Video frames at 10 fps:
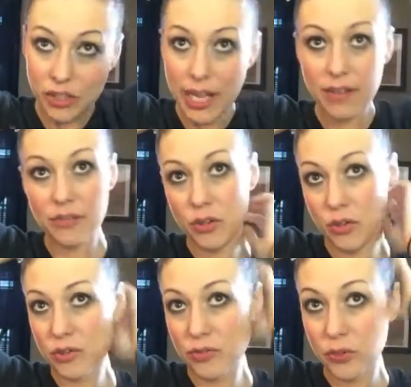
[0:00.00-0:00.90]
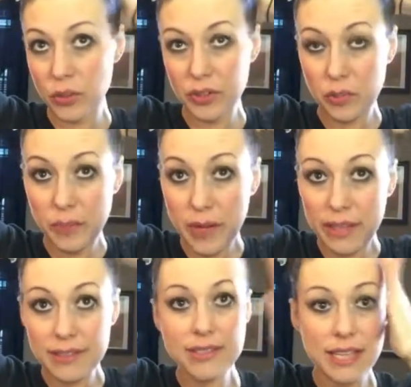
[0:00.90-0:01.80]
I took it out of those 4 little
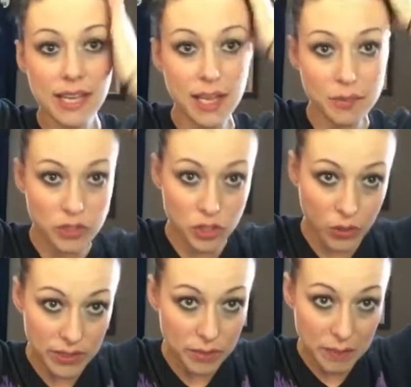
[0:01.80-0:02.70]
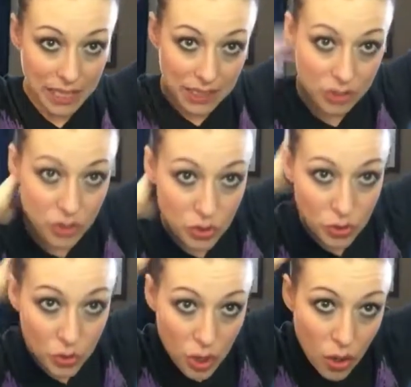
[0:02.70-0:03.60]
buns, and I'm just going to make it
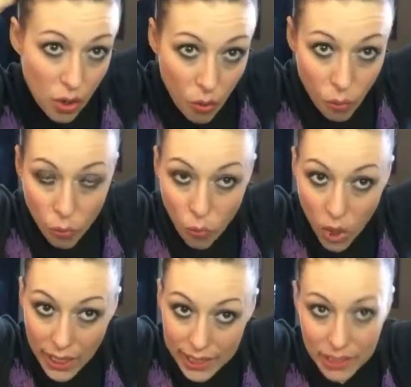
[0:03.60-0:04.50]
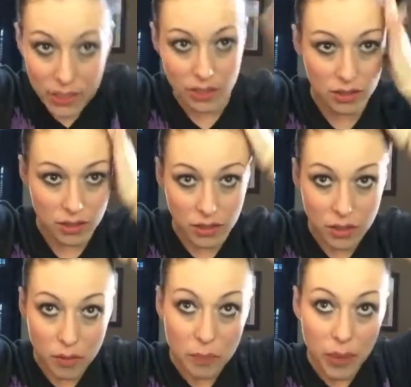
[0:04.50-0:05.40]
into one
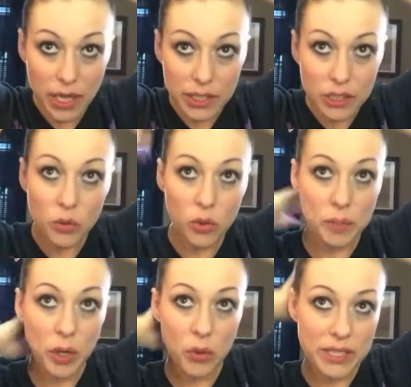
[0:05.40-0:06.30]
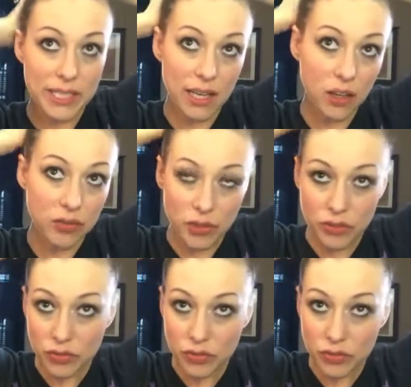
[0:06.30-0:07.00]
bun or ponytail